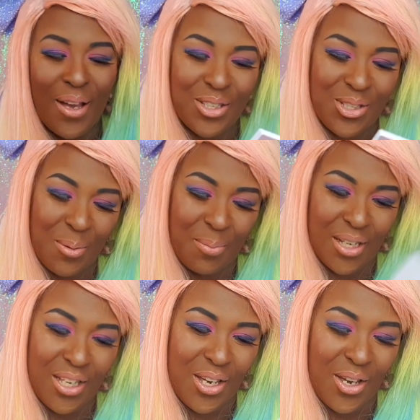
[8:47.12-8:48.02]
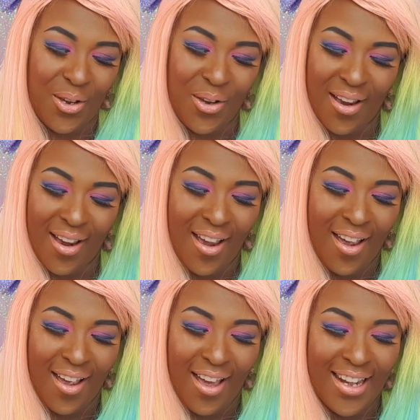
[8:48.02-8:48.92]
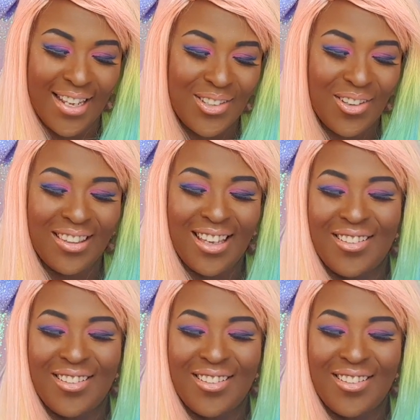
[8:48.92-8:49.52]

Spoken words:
duper cute. And it's got little